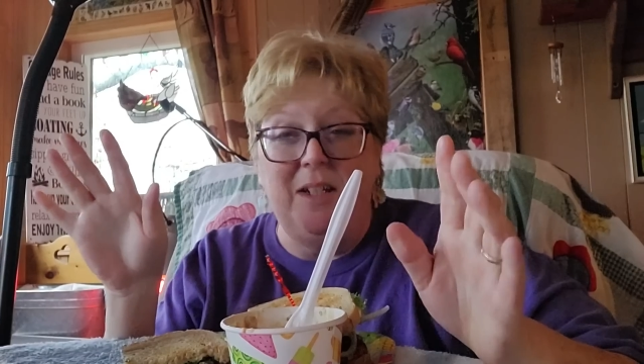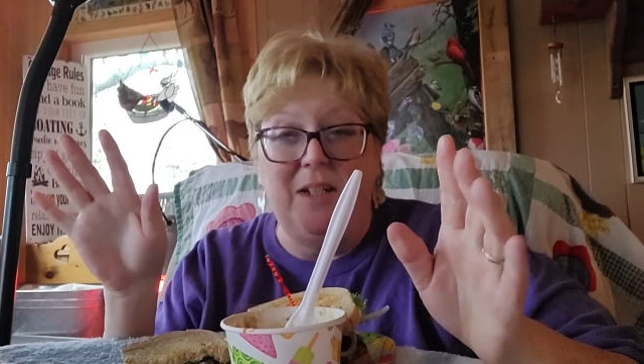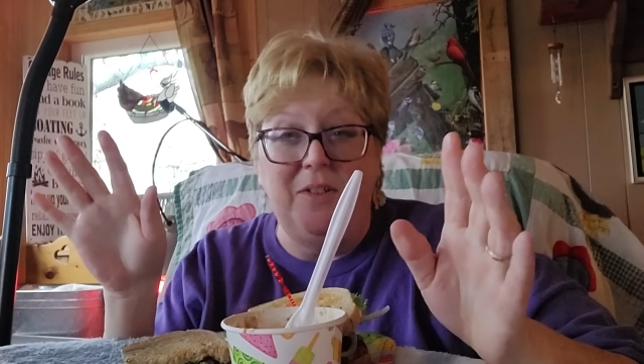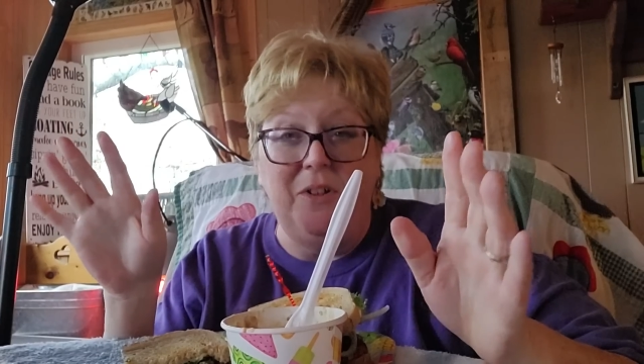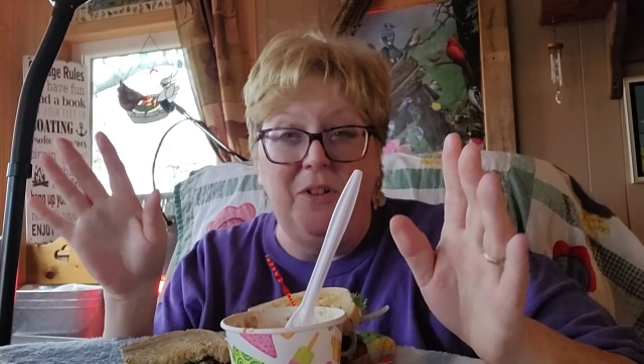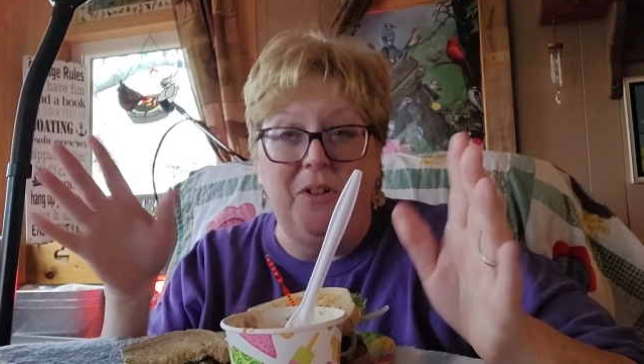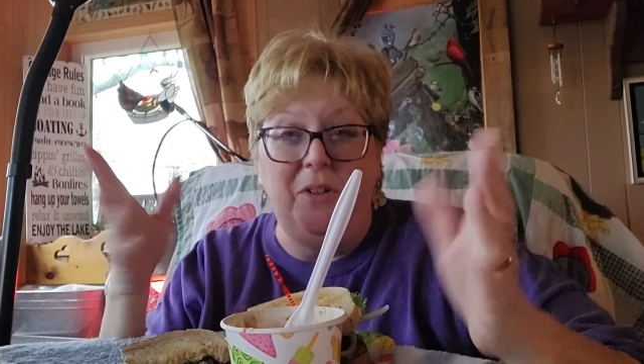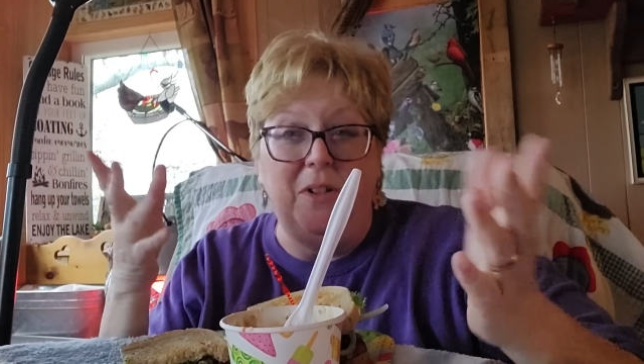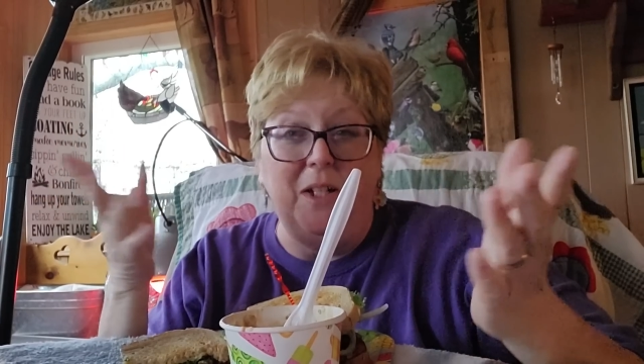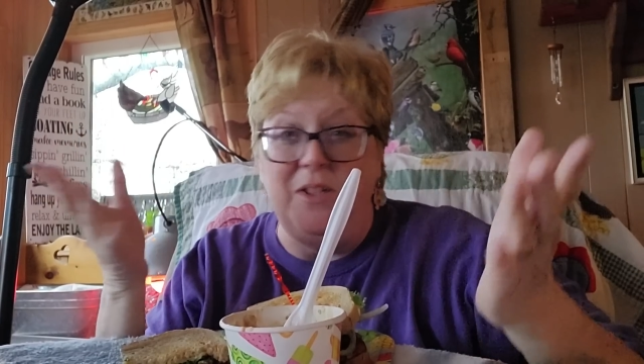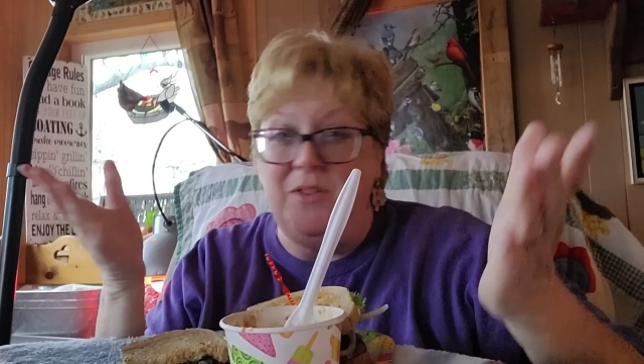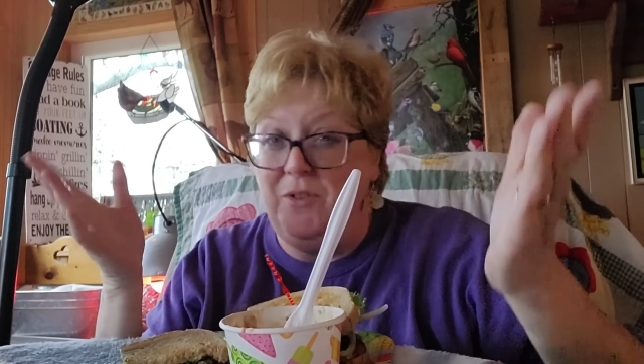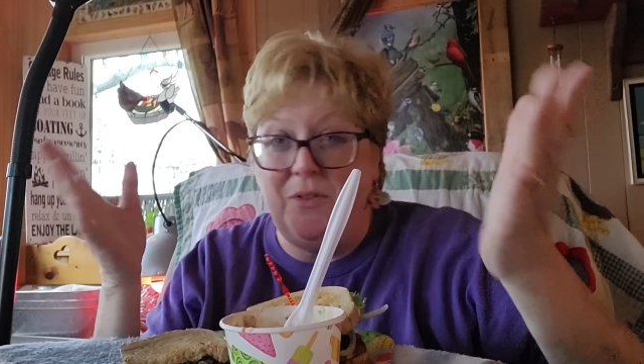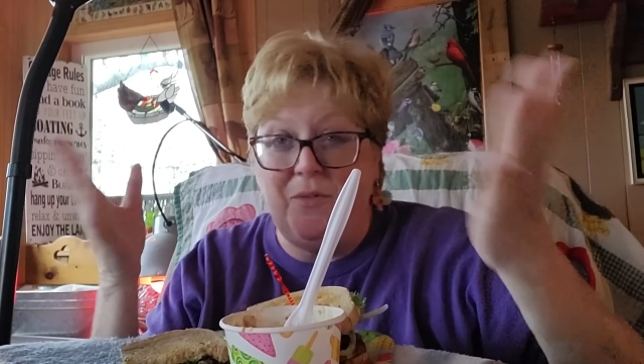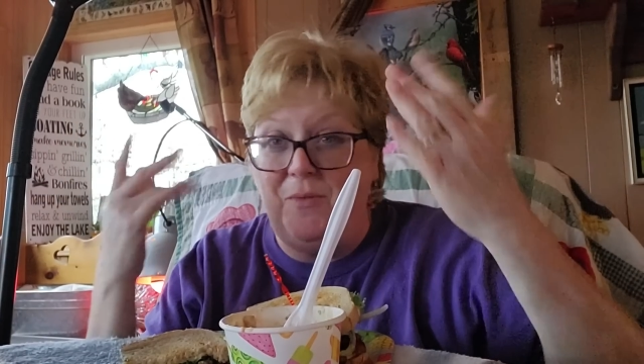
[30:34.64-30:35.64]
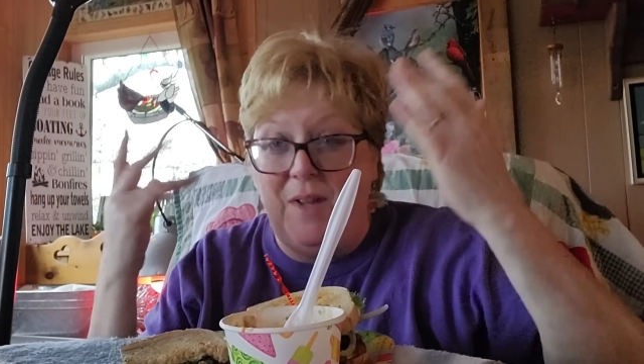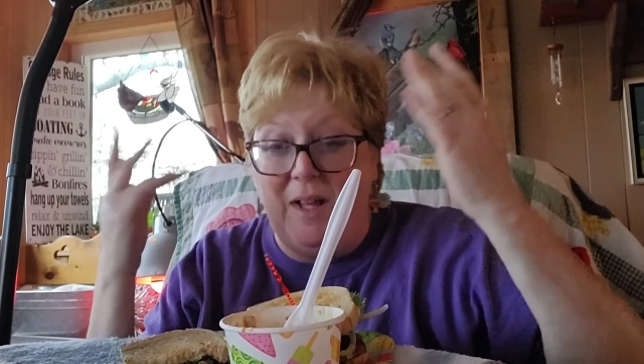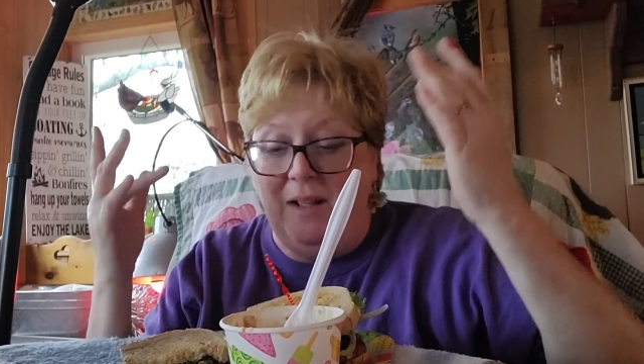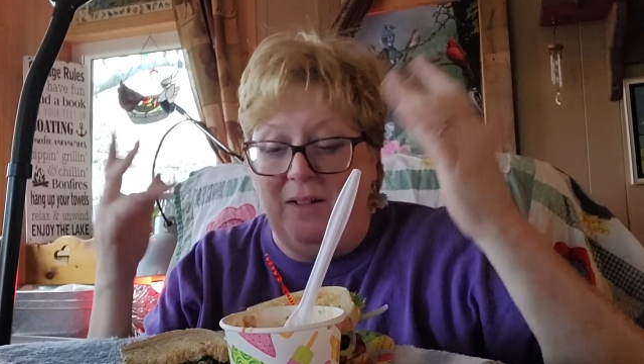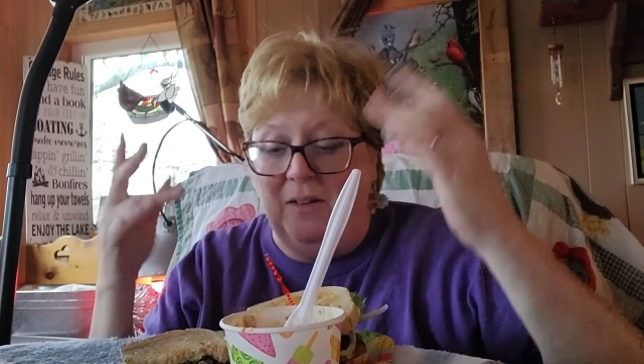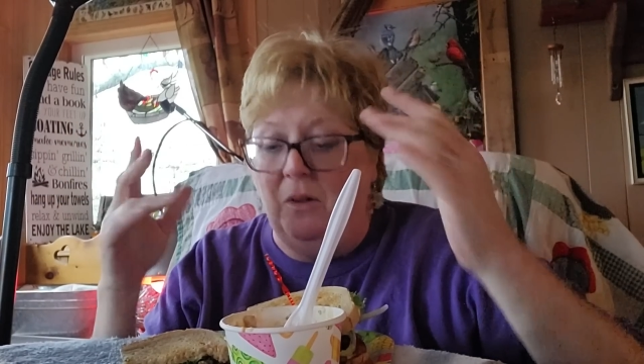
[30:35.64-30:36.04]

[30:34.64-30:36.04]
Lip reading: touch it. You guys just fell